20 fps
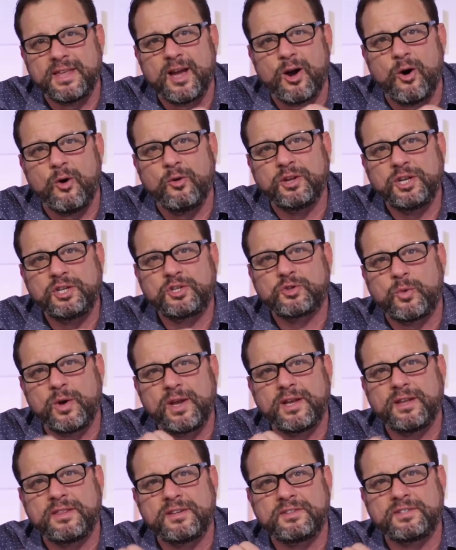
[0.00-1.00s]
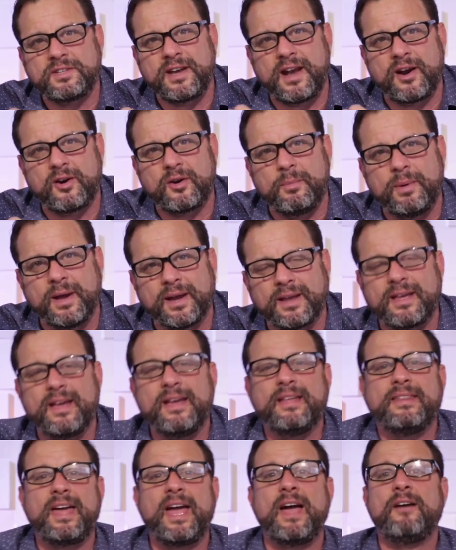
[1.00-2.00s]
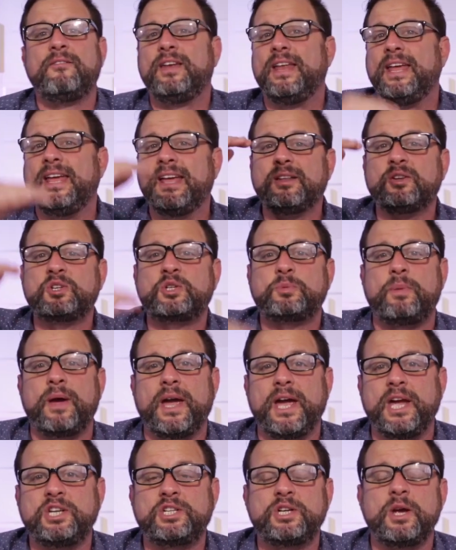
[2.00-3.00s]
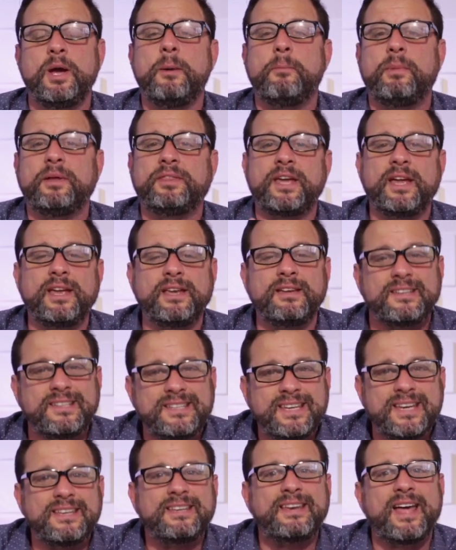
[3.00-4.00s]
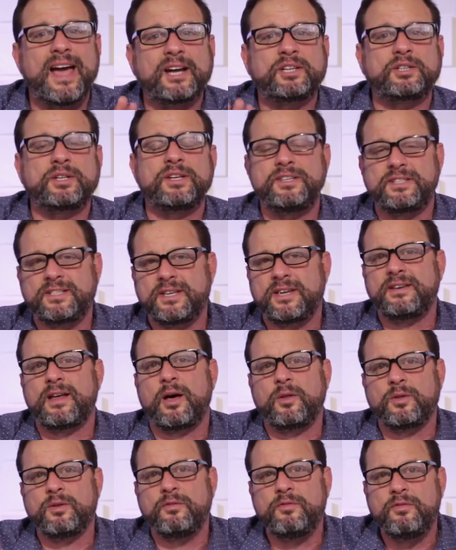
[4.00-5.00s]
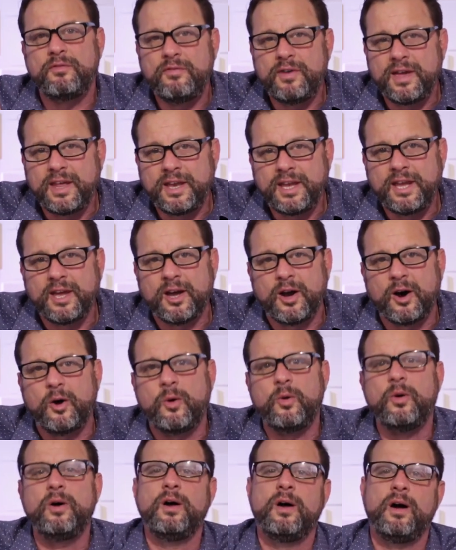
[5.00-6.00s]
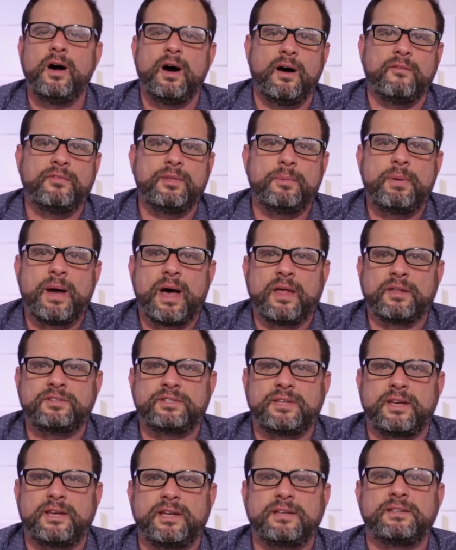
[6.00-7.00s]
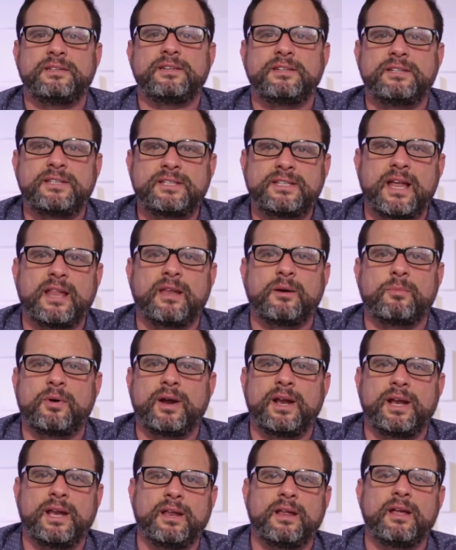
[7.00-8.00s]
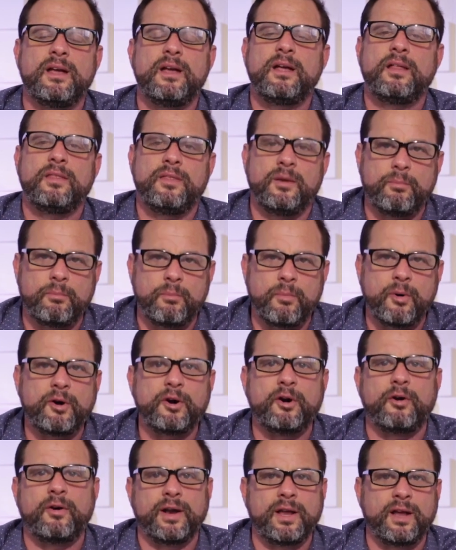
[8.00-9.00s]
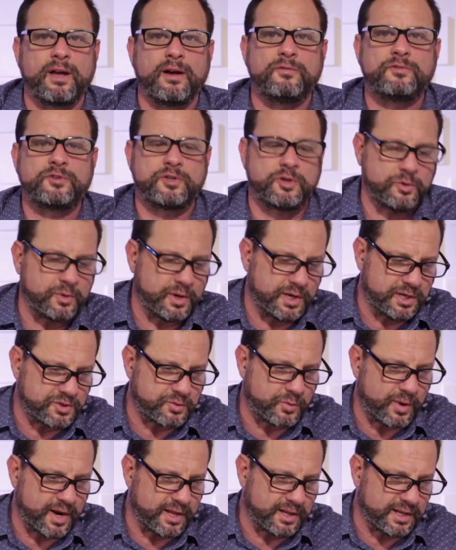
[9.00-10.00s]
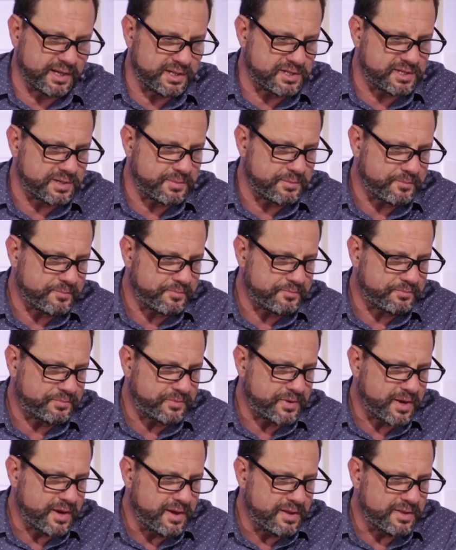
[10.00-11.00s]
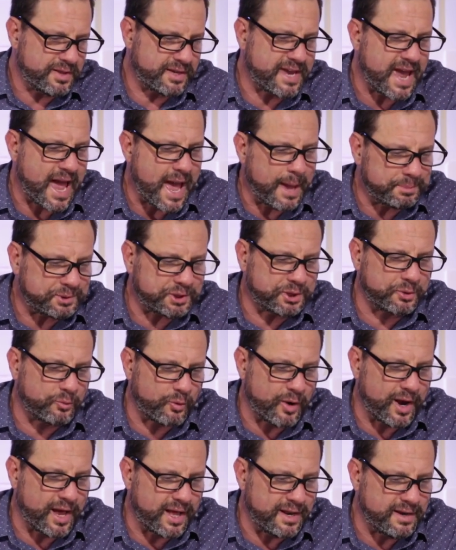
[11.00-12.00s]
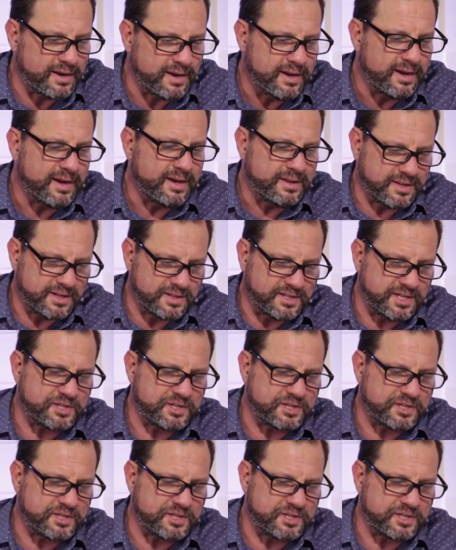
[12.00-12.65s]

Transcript: they only tweeted this in Arabic. They have an English page, but they didn't actually send out the video of the Palestinians celebrating the murdering of 2 Israelis. The caption read, "The